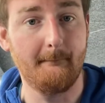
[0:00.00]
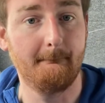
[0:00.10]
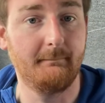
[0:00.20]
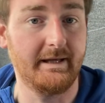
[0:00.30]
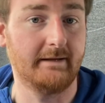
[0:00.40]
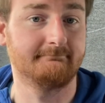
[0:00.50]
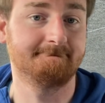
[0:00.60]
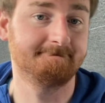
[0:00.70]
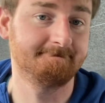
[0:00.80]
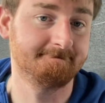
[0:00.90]
But yeah,
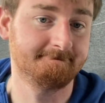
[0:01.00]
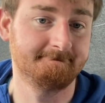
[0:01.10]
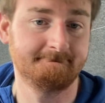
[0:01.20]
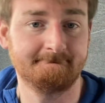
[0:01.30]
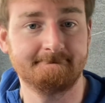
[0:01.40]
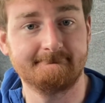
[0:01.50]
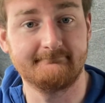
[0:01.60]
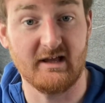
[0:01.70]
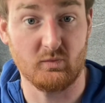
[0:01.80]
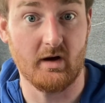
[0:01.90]

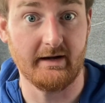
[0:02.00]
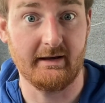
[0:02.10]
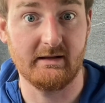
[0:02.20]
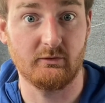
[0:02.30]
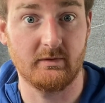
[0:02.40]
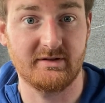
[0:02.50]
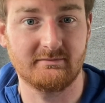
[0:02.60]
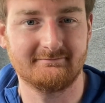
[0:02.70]
that's why I need a kill switch.